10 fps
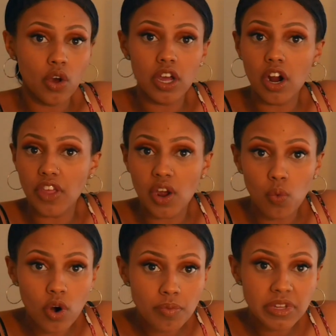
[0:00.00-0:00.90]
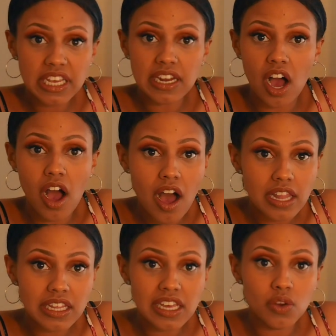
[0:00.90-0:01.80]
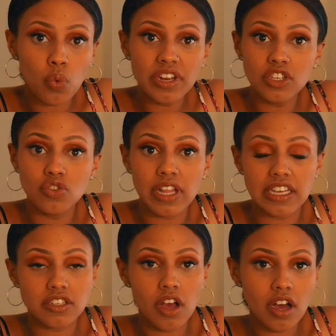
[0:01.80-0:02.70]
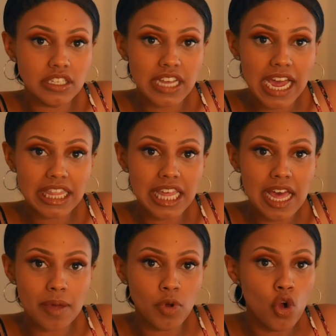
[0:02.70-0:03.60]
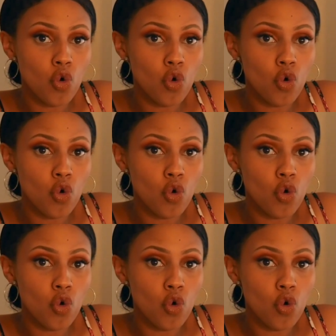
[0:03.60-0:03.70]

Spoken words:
Are they a warm lead, a hot lead? When did you last contact them?